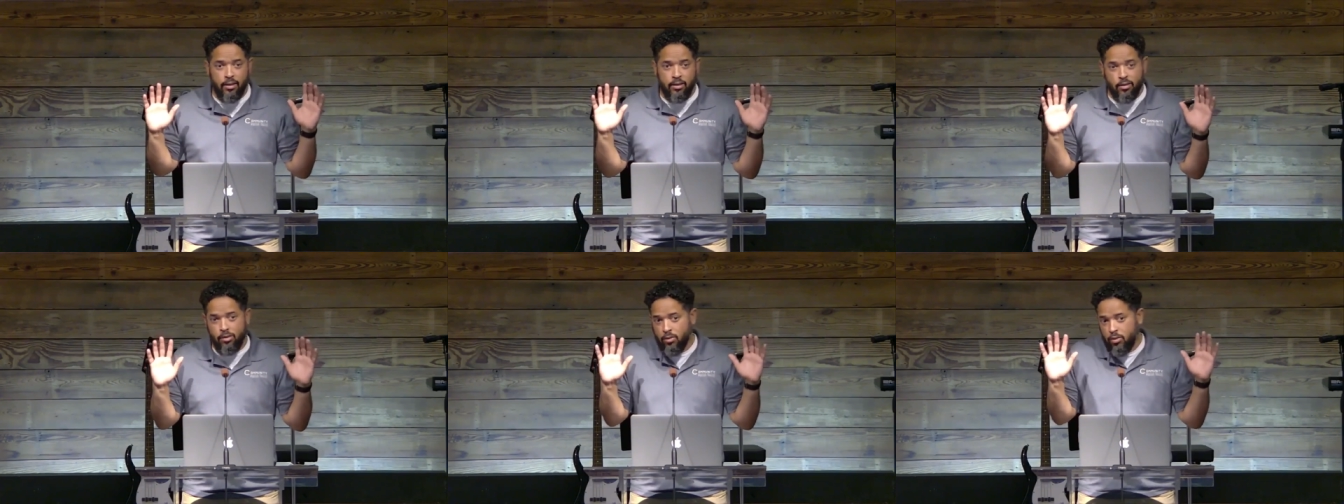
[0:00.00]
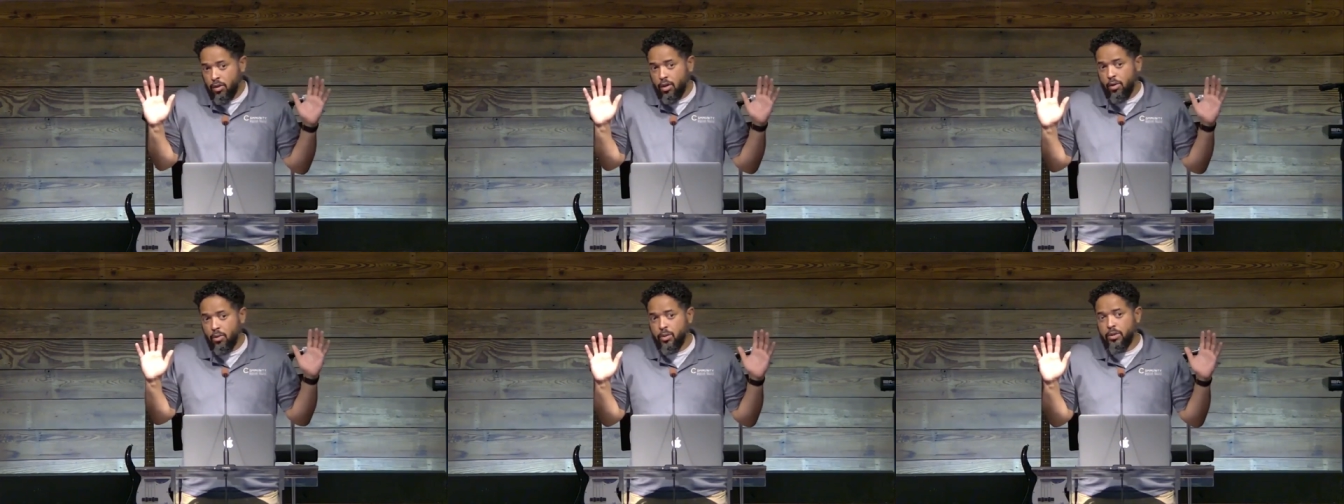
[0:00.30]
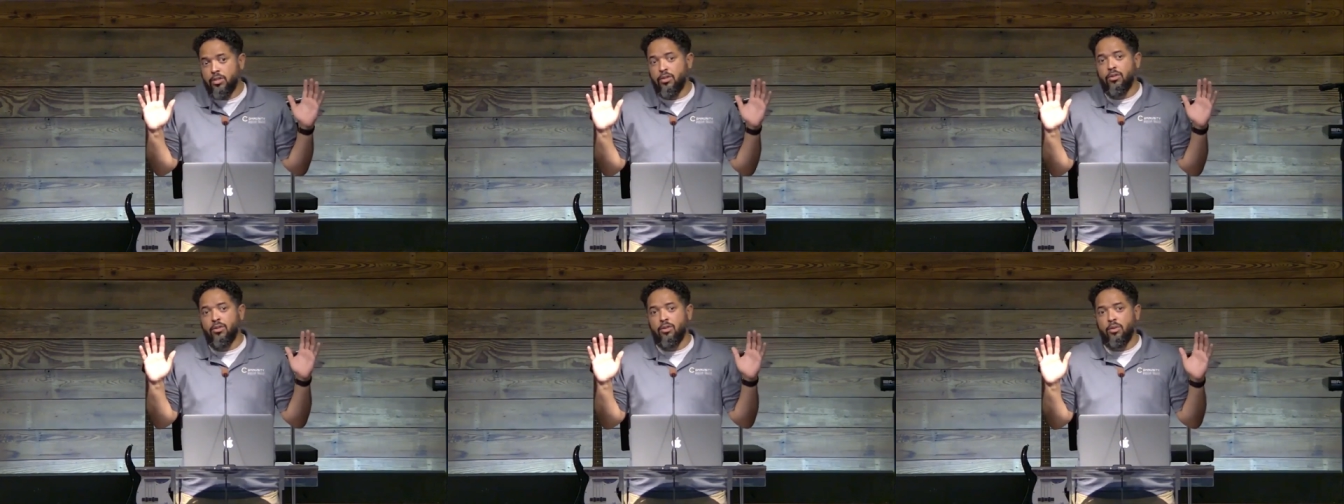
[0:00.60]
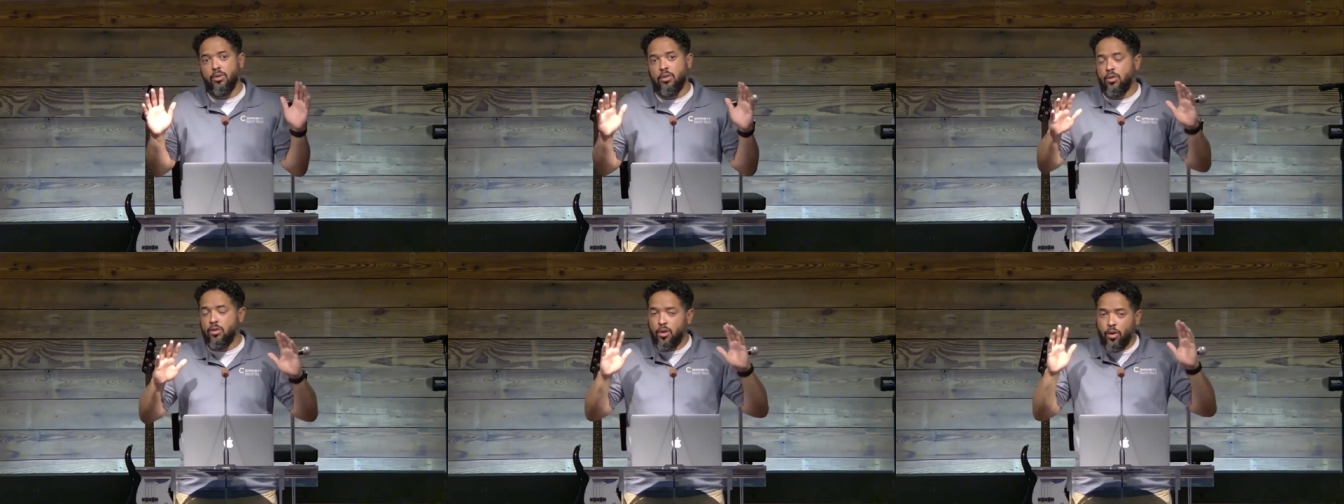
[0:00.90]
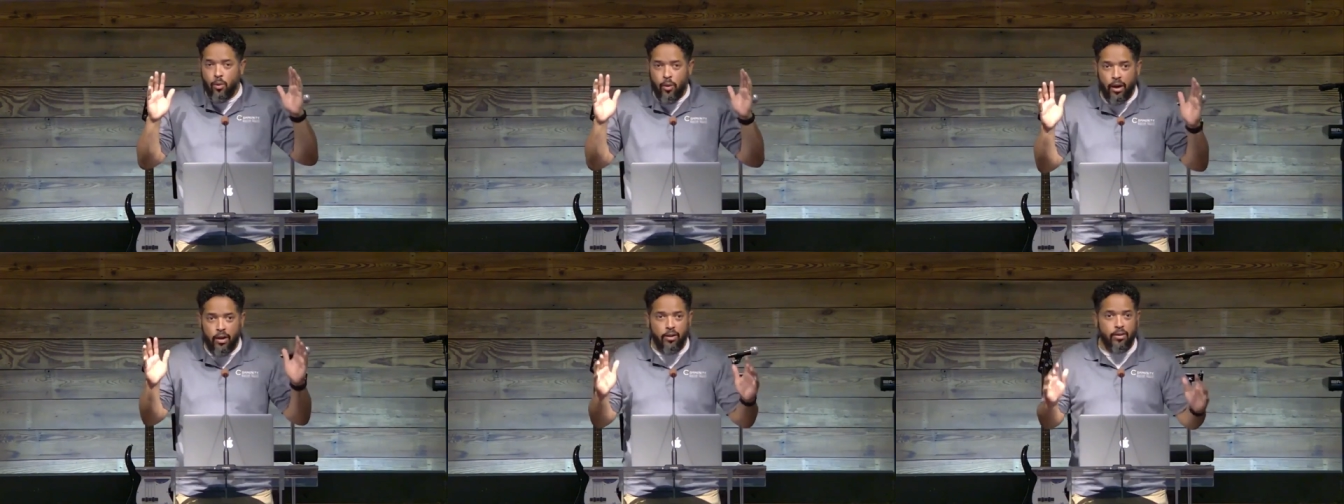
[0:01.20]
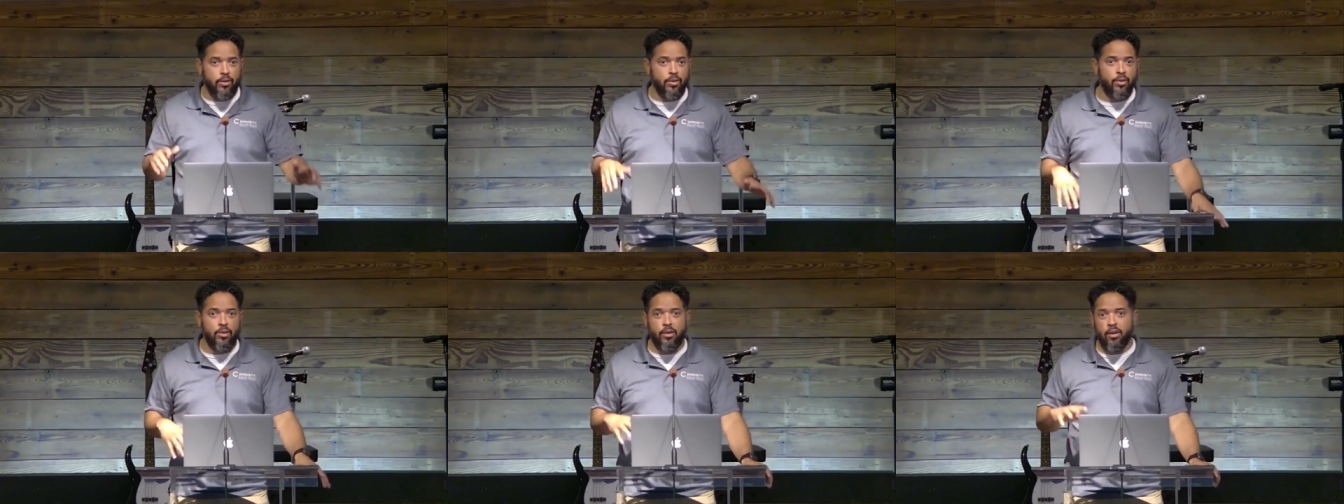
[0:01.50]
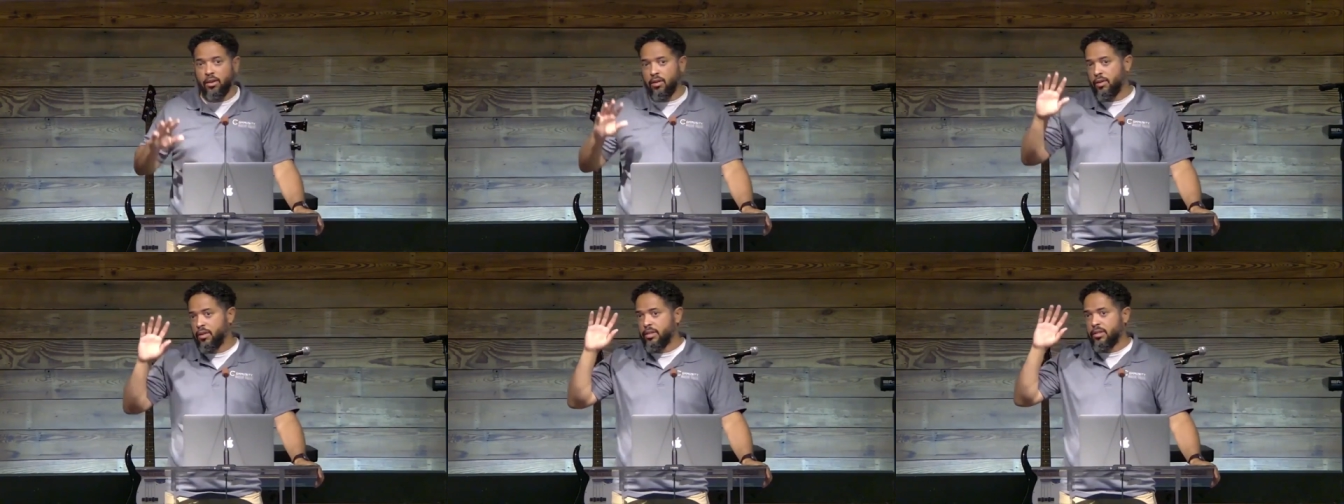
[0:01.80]
You know what you're doing. You know why you're doing
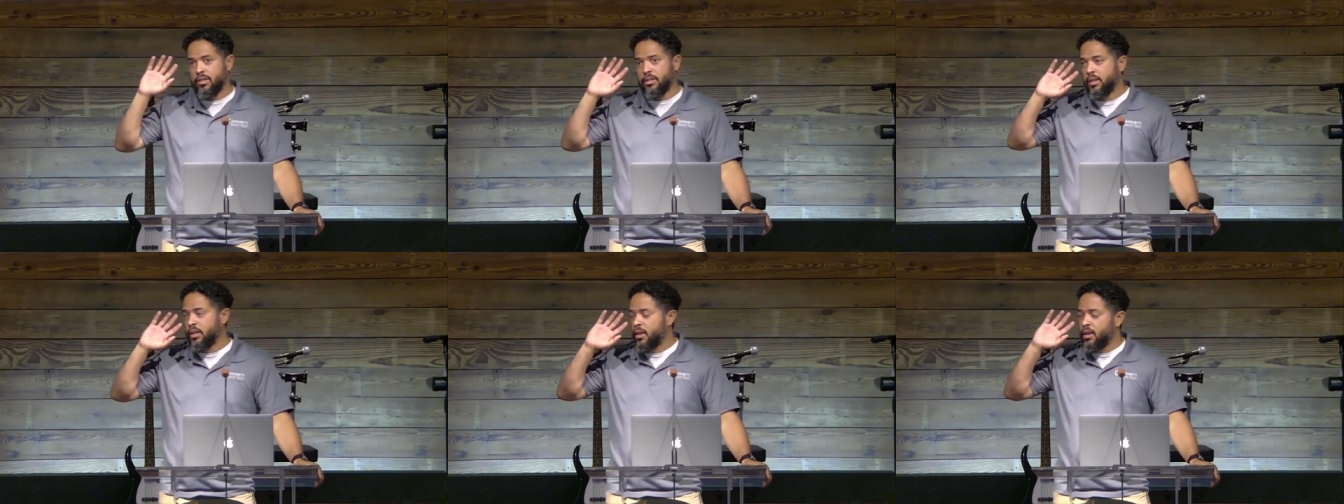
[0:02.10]
all this.